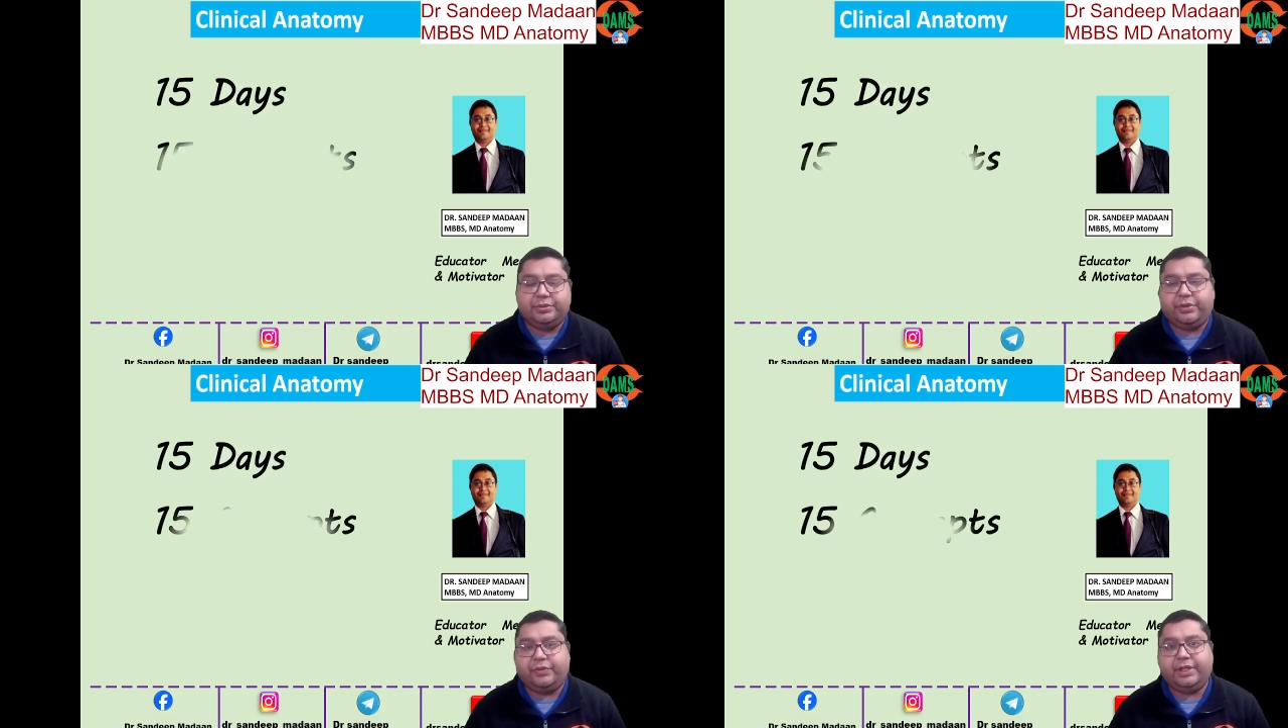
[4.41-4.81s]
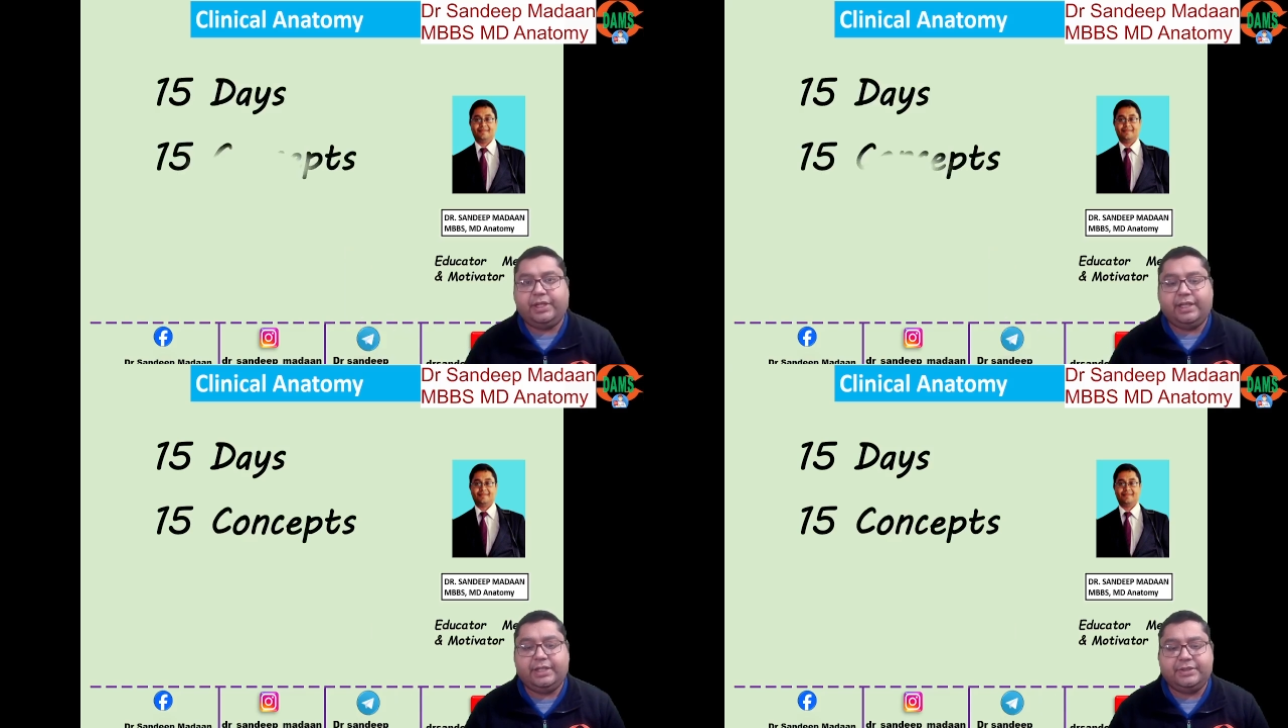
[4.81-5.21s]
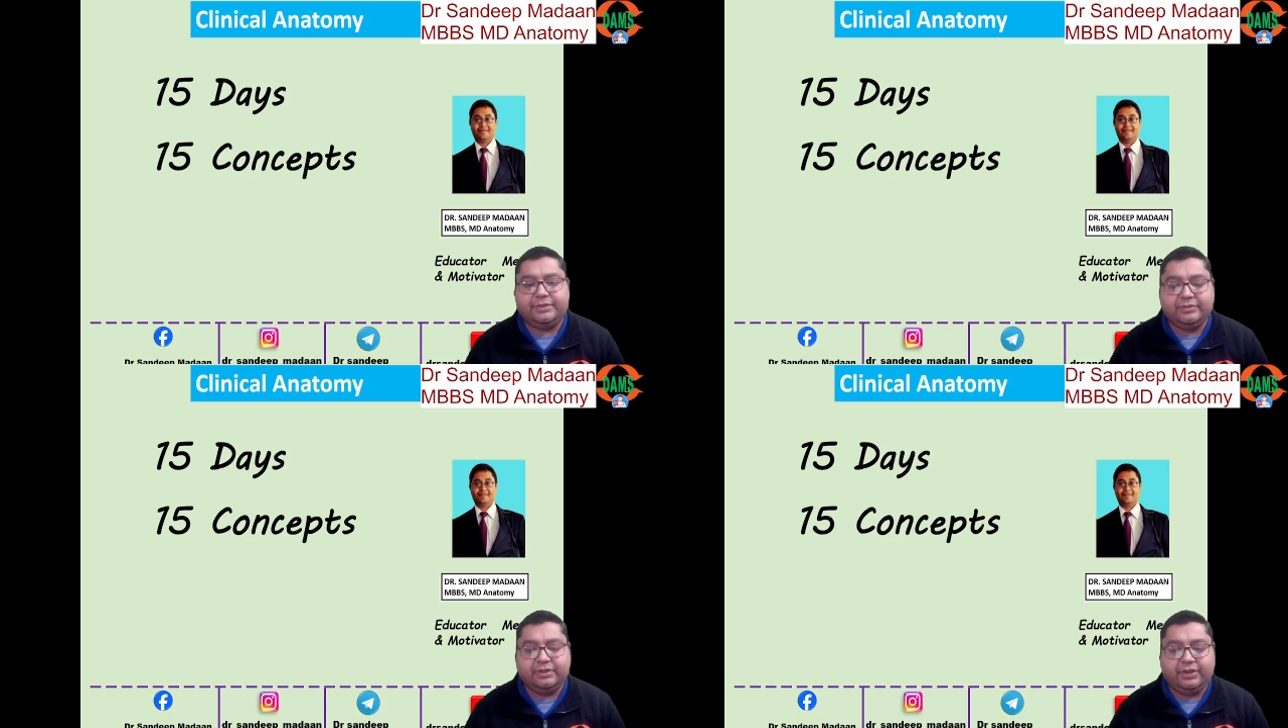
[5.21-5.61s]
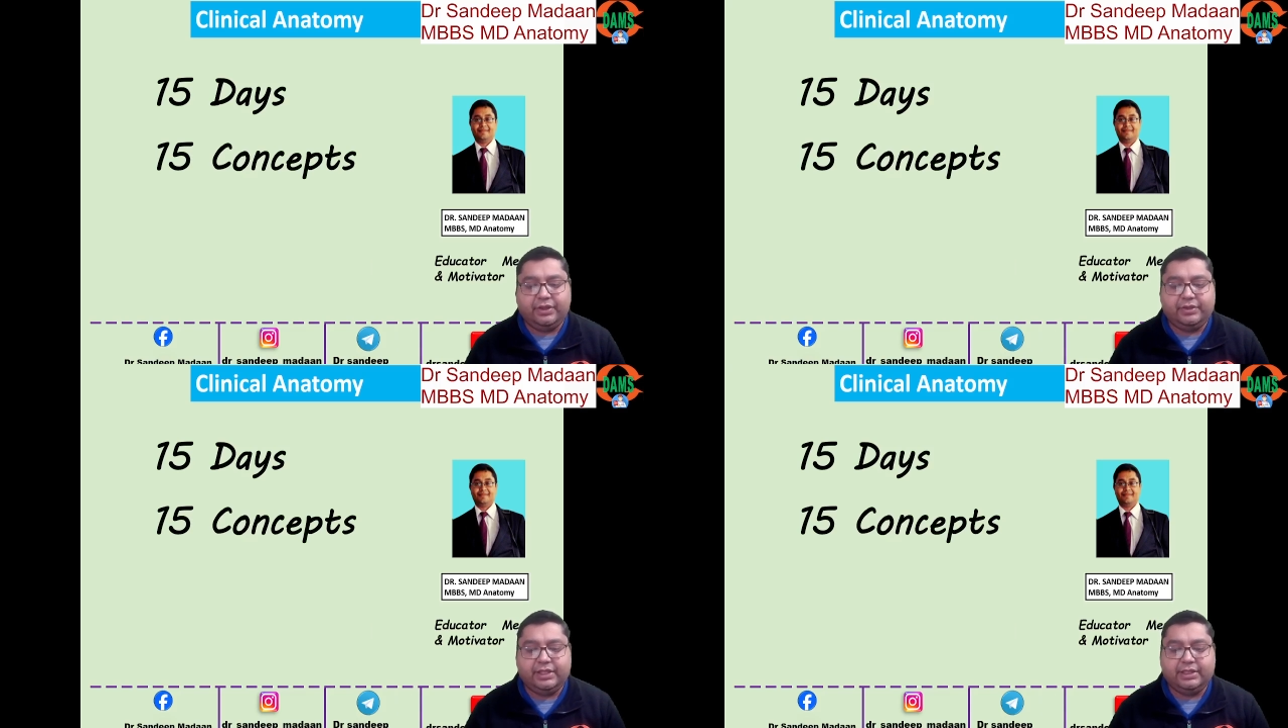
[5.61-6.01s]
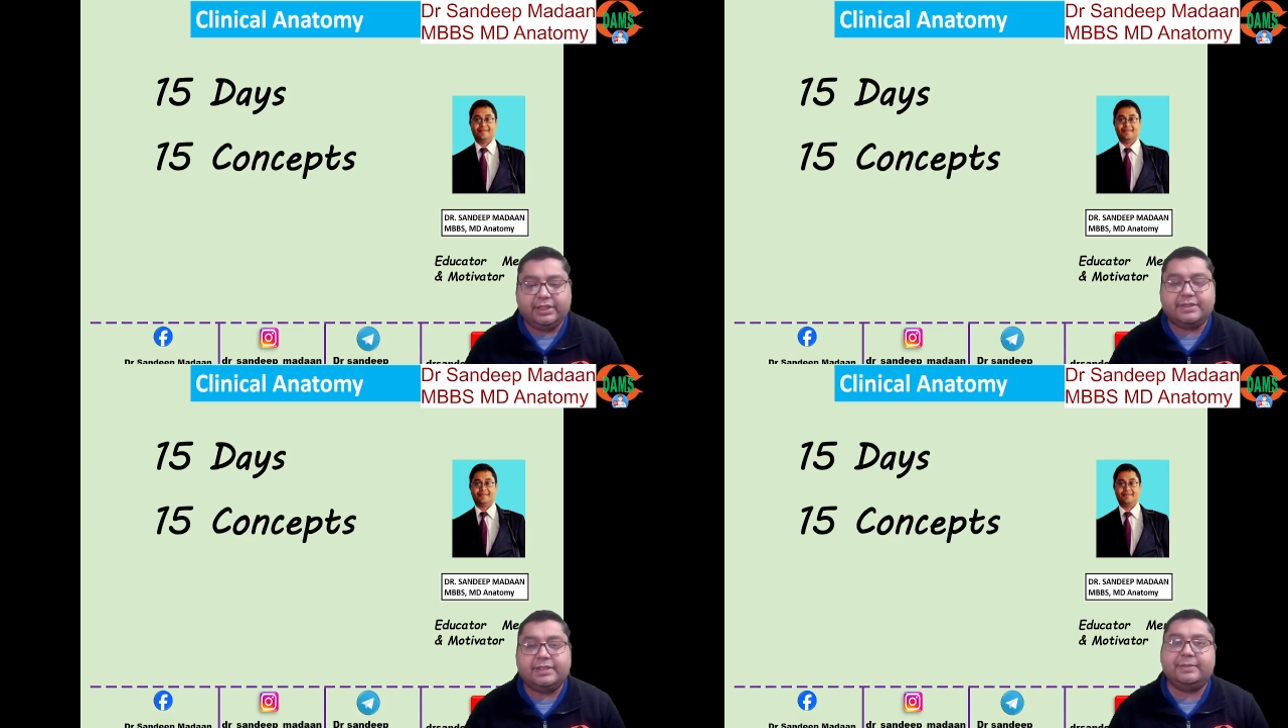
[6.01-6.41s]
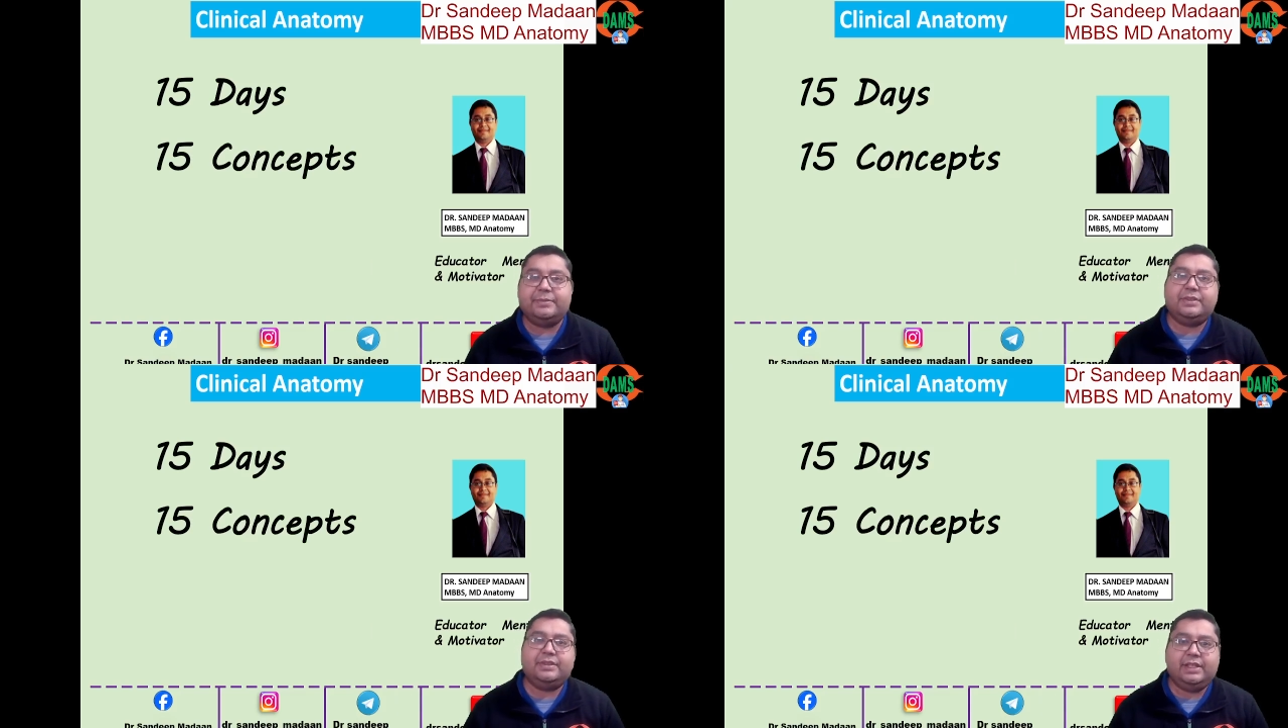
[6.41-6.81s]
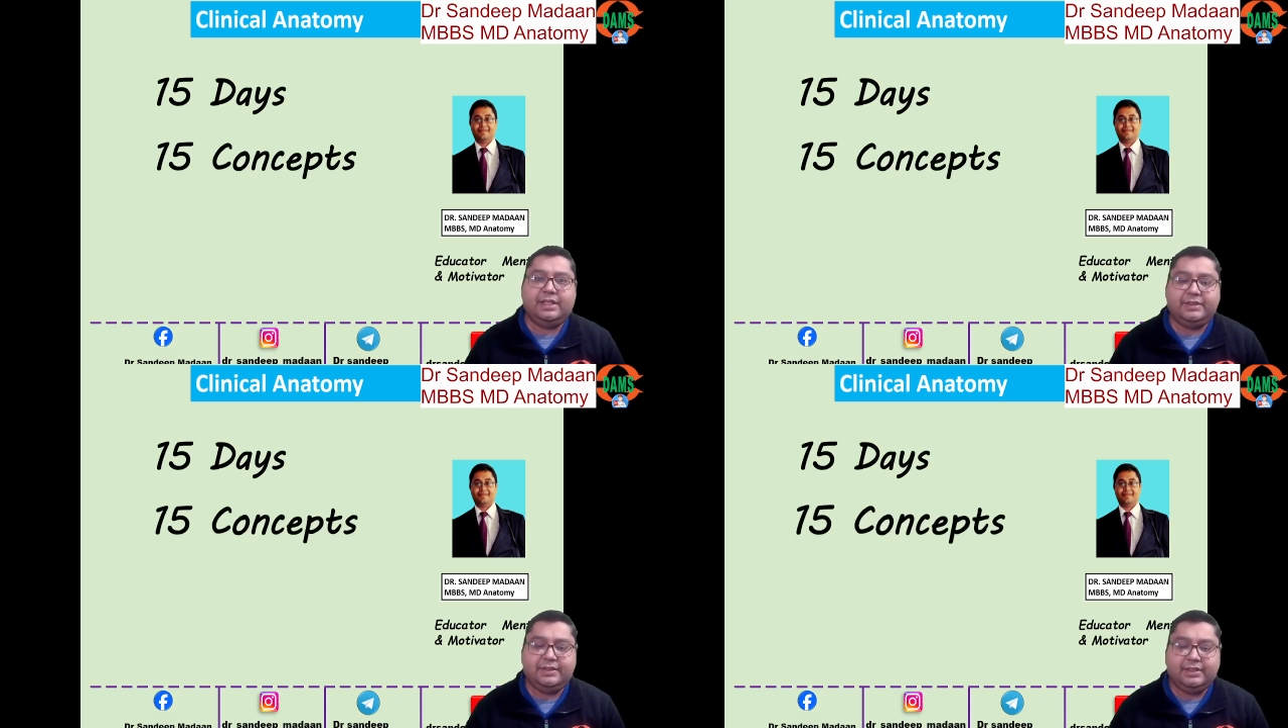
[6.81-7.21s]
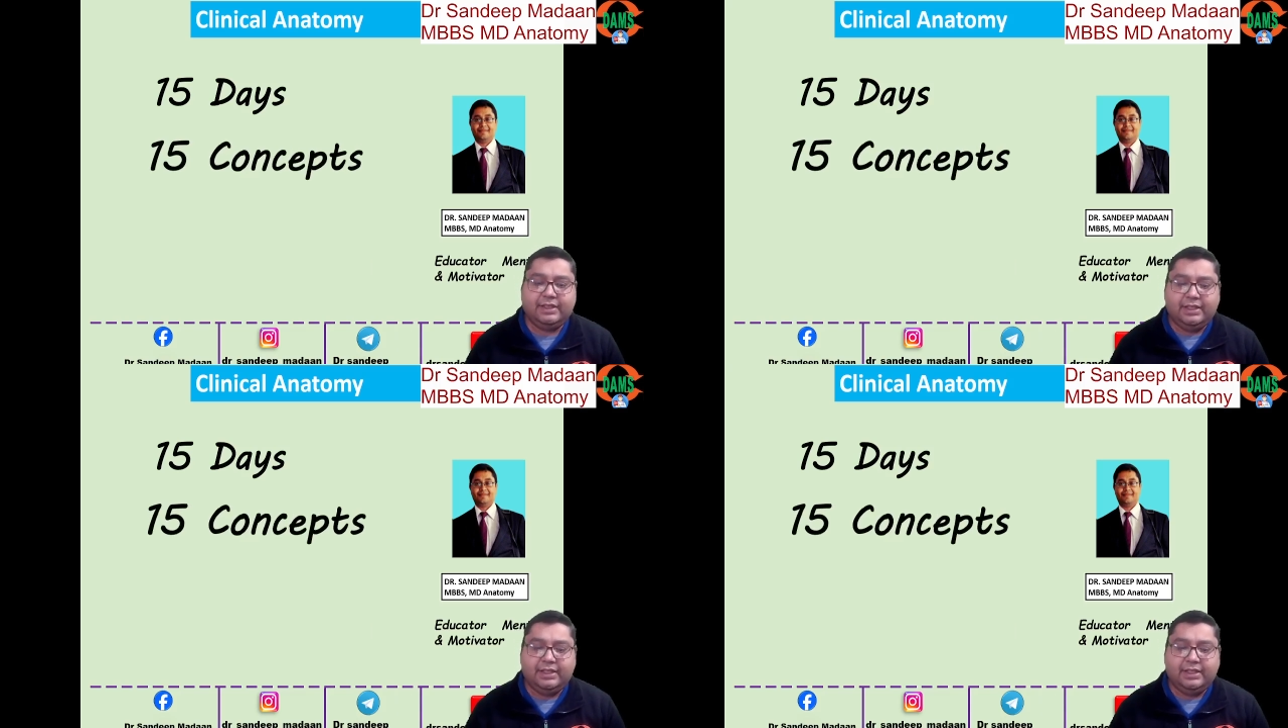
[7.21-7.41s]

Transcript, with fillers: fifteen days fifteen concepts series.